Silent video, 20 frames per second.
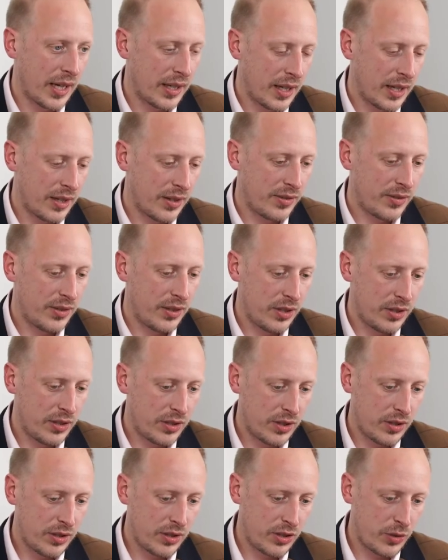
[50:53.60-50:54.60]
And
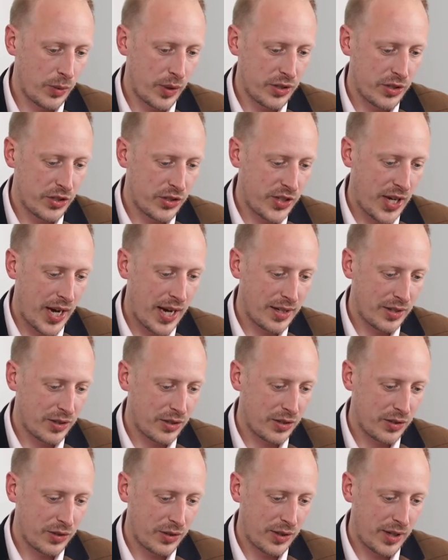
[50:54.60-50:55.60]
to
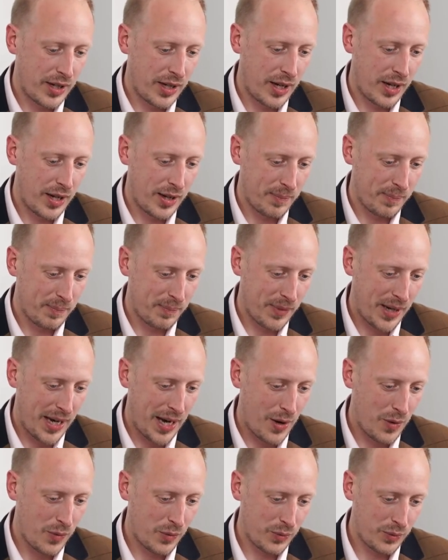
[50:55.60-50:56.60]
understand
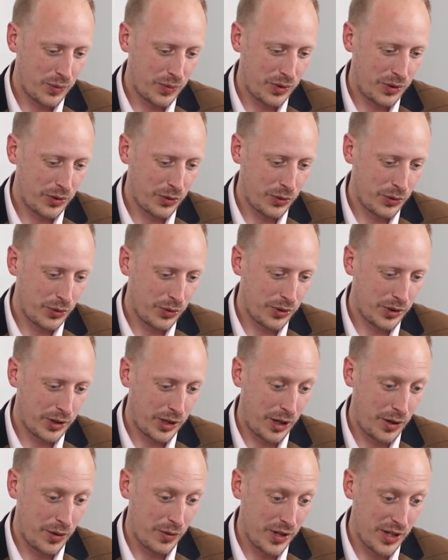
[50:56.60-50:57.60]
how your
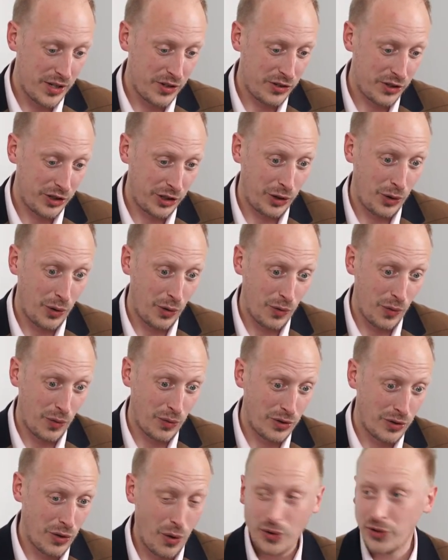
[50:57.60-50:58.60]
code is secure or
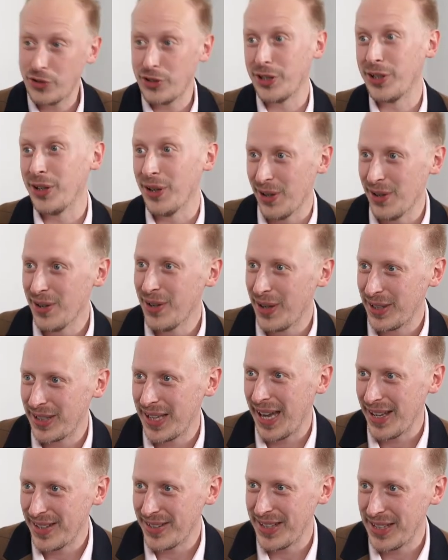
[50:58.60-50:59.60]
not secure, I
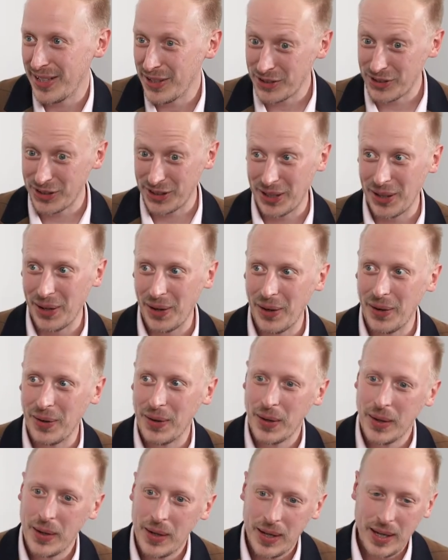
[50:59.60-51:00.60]
guess, insecure,
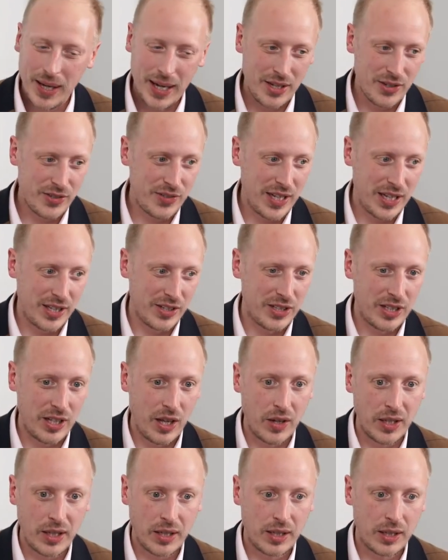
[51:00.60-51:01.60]
is things
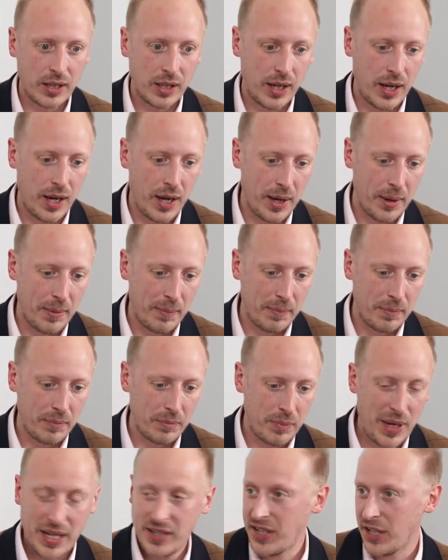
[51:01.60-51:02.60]
like
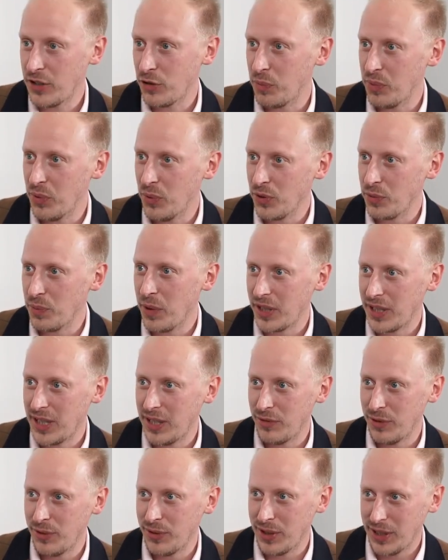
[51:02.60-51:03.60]
pen test reports might
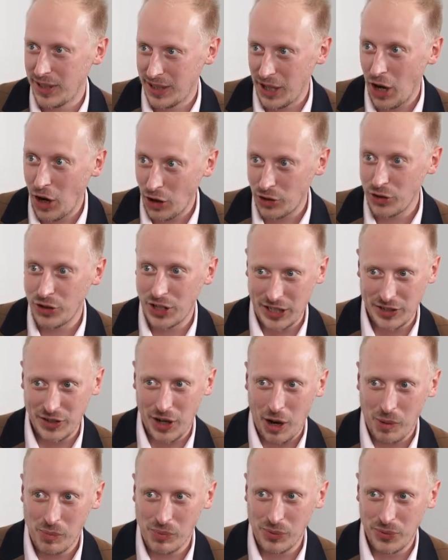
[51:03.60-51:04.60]
give you a good
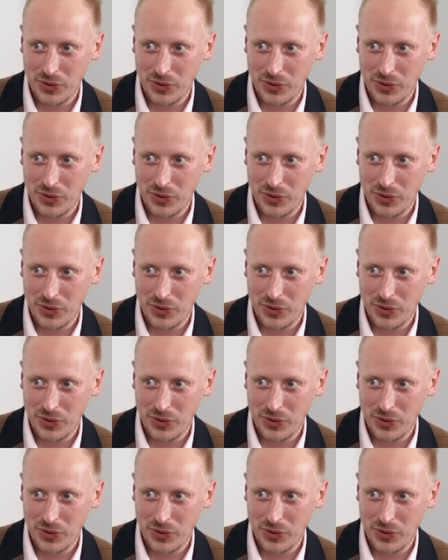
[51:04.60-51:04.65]
example.